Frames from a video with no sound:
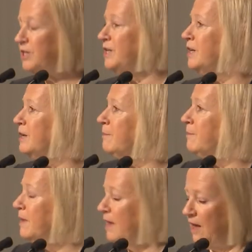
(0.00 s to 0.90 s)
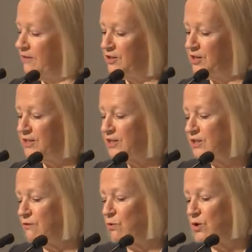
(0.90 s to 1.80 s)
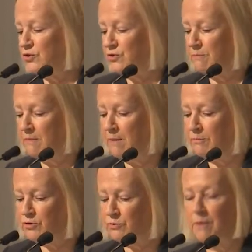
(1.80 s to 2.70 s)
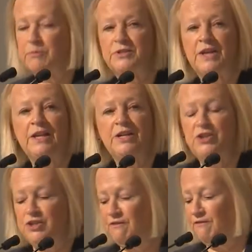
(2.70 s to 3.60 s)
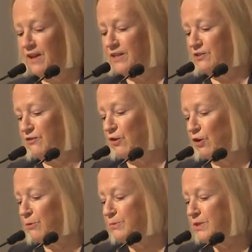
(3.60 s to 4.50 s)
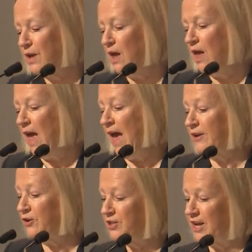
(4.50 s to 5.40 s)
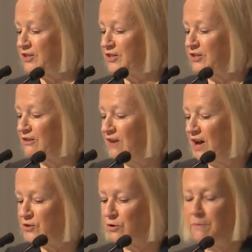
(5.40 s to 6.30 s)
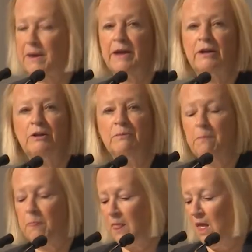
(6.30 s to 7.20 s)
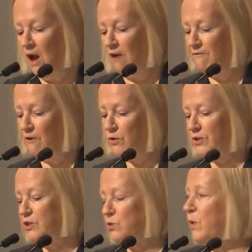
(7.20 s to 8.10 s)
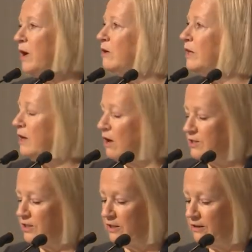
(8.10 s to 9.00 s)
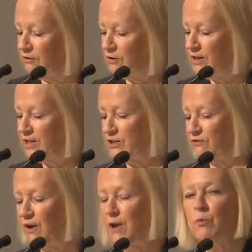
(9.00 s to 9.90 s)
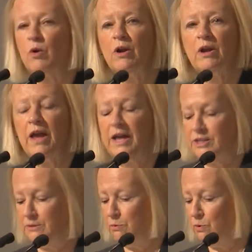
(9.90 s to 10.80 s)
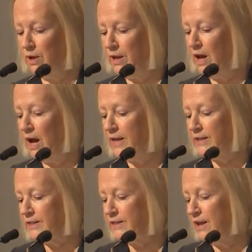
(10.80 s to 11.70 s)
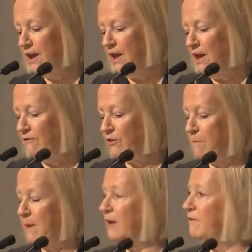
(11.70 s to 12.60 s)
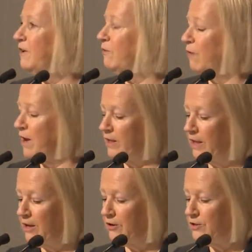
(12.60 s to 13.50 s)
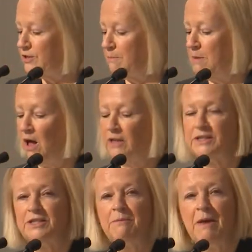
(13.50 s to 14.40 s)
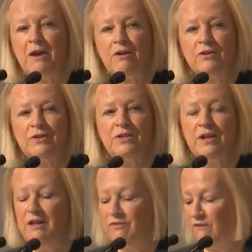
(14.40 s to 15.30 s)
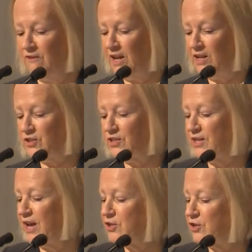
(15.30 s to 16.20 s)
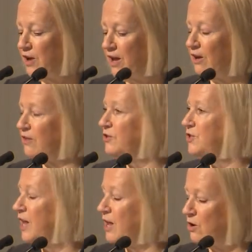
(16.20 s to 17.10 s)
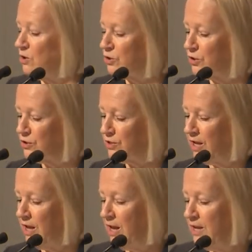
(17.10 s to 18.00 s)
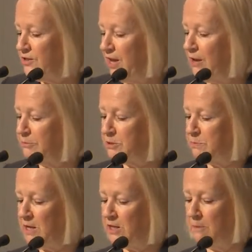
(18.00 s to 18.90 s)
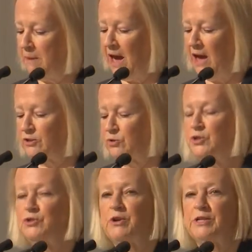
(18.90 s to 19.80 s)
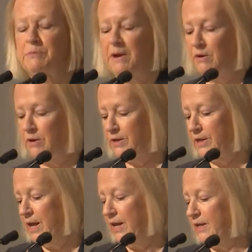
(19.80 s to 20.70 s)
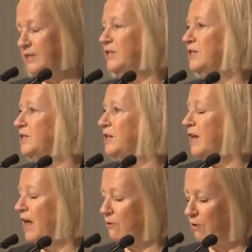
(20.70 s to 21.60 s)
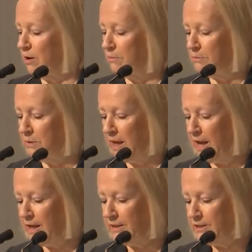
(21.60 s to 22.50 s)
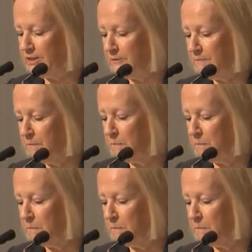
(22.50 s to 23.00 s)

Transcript: team and the dozens of workstream members representing GFANZ firms and our technical advisory panel are focused squarely on delivering this framework and supporting guidance for the benefit of regulators, policymakers, the financial sector, and other stakeholders to help speed the path towards transparent, consistent, and credible plans.